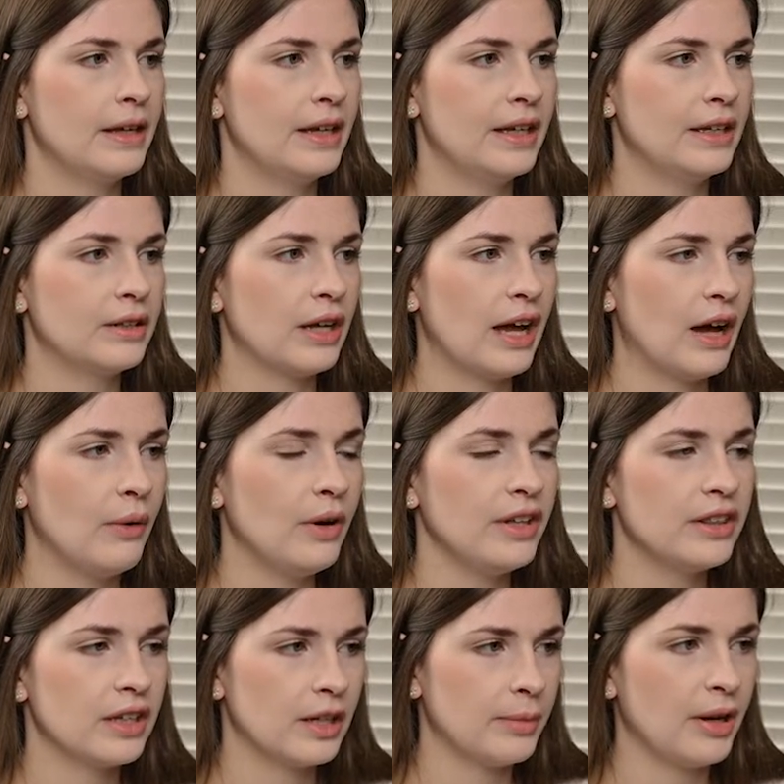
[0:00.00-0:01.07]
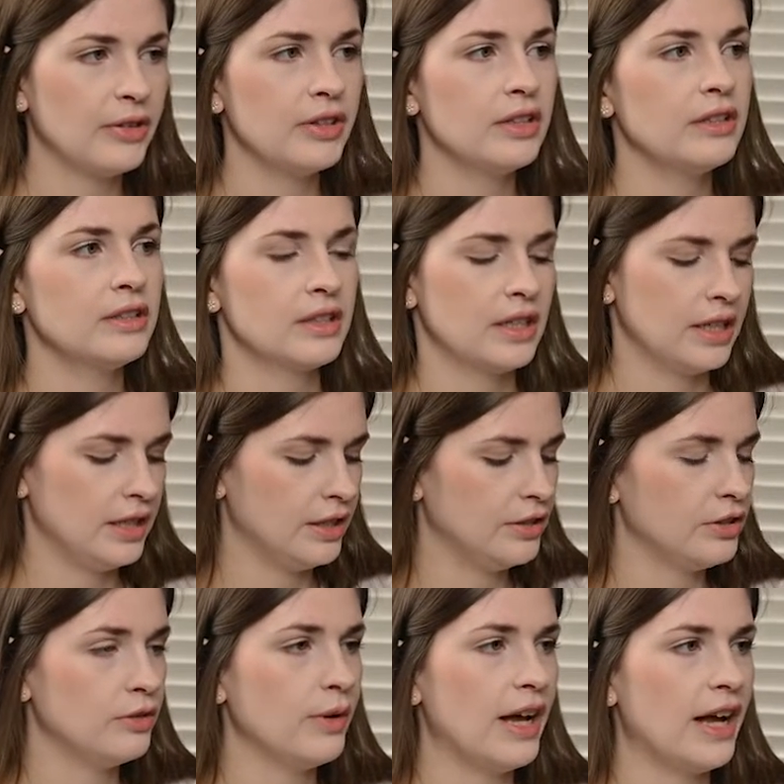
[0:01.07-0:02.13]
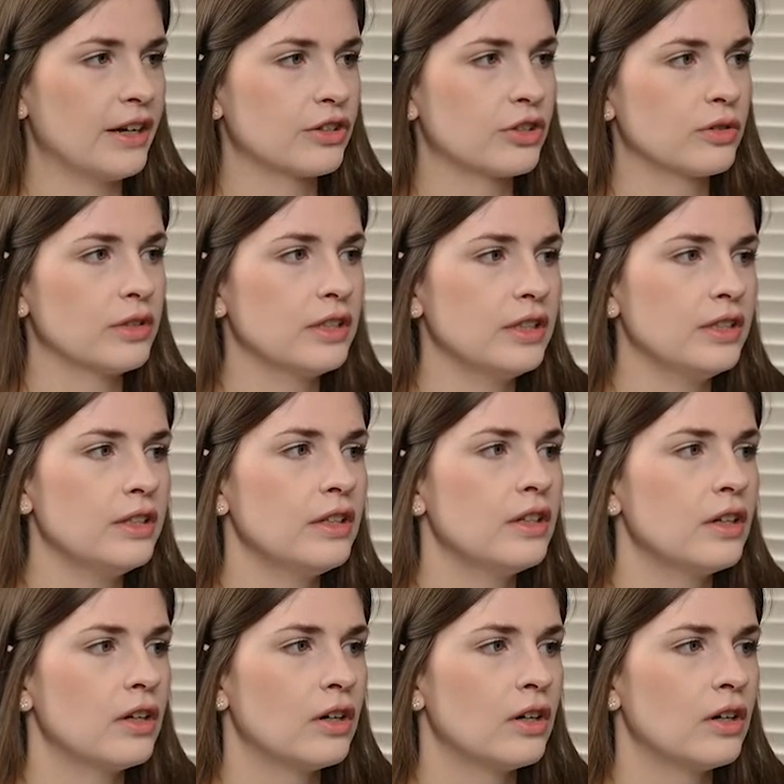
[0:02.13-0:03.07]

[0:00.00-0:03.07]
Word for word: And how I think about this is you actually